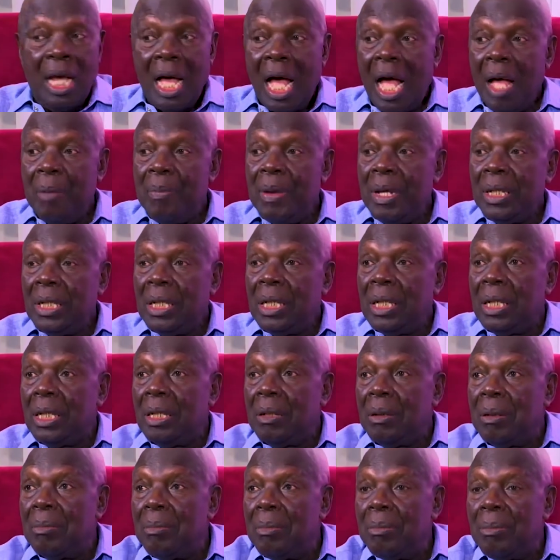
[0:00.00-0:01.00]
How many
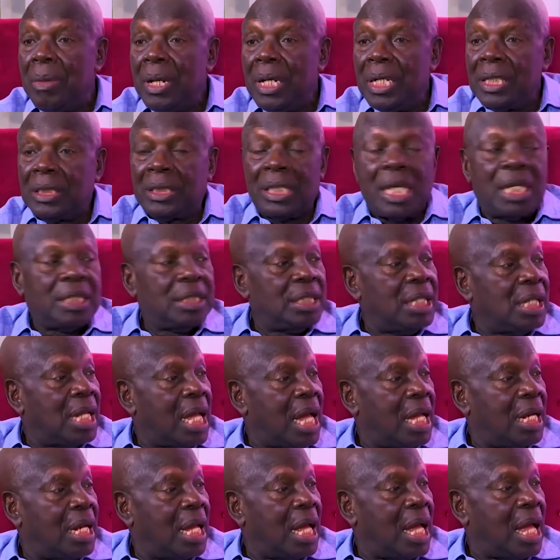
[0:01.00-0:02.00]
ministers in
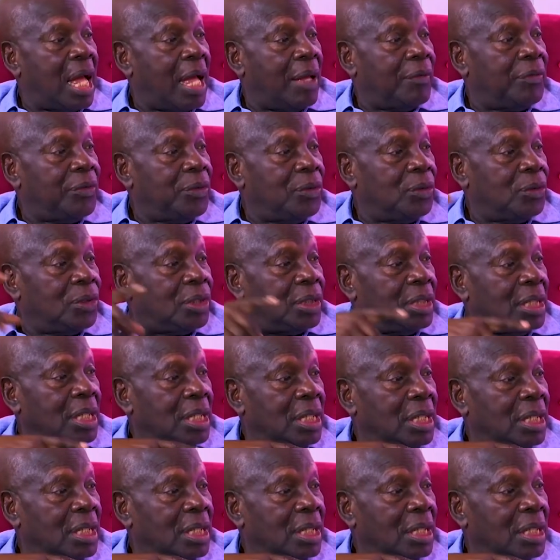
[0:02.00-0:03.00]
Ghana have you
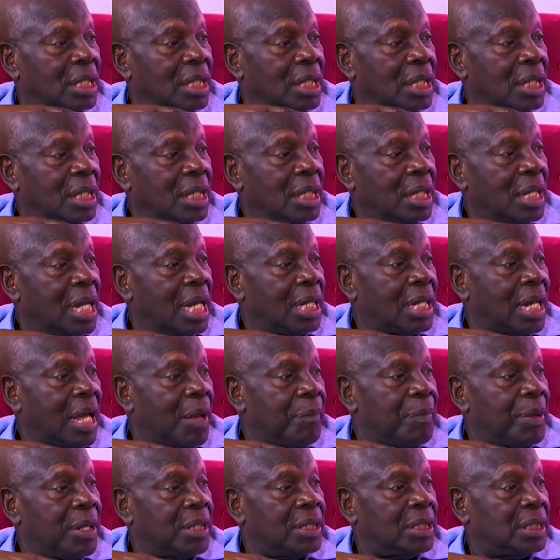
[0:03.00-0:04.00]
seen get
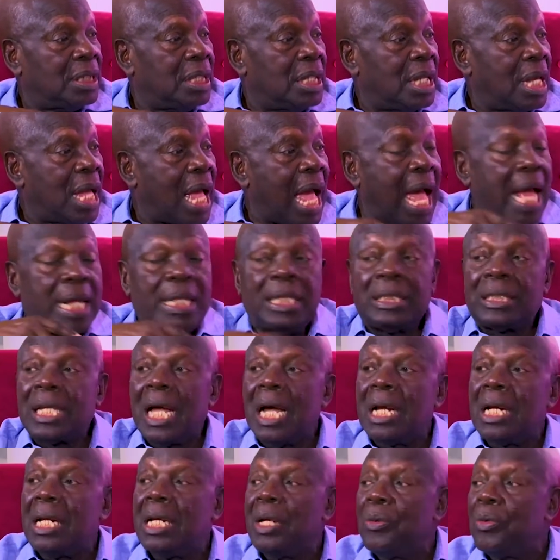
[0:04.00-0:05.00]
up and say, I
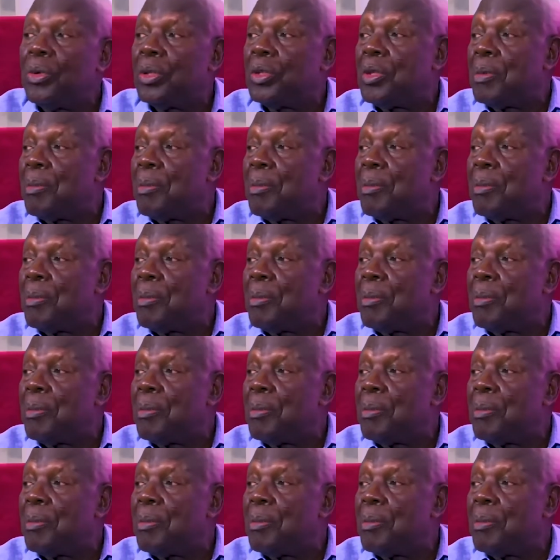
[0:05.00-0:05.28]
disagree with